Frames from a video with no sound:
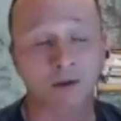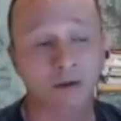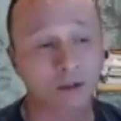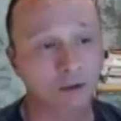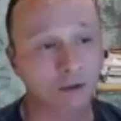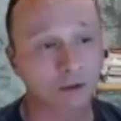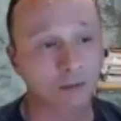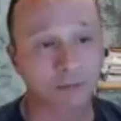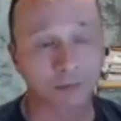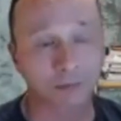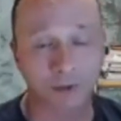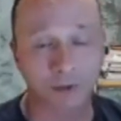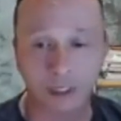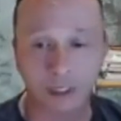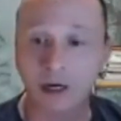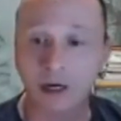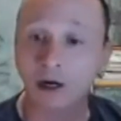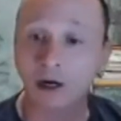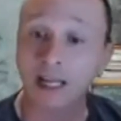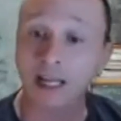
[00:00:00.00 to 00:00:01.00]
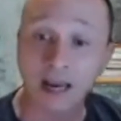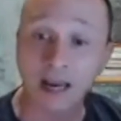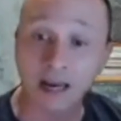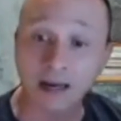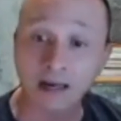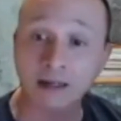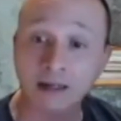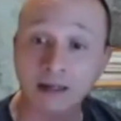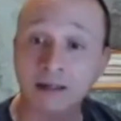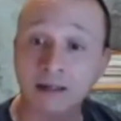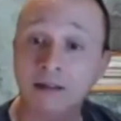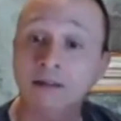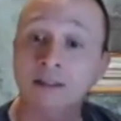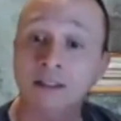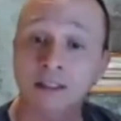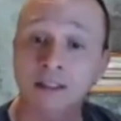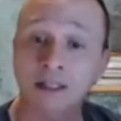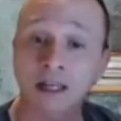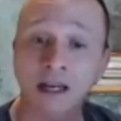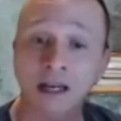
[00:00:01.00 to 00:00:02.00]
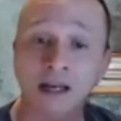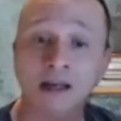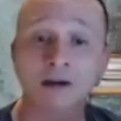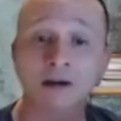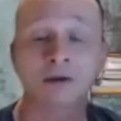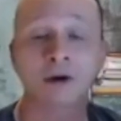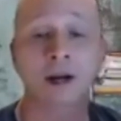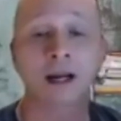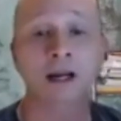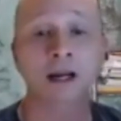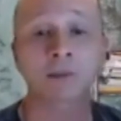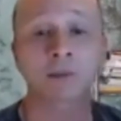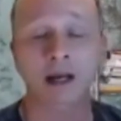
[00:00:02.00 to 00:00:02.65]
Those are pretty archaic today, right?